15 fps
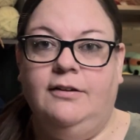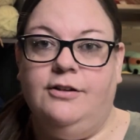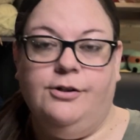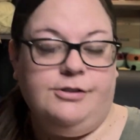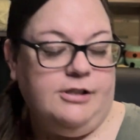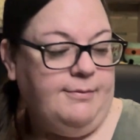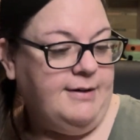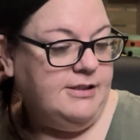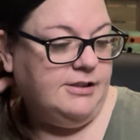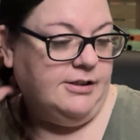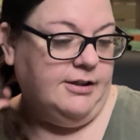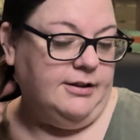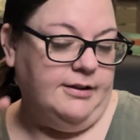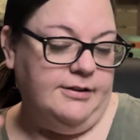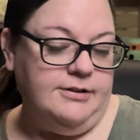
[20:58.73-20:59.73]
Those are my
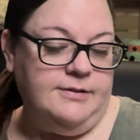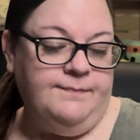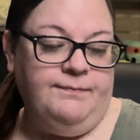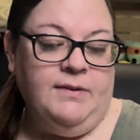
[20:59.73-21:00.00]
snugglers.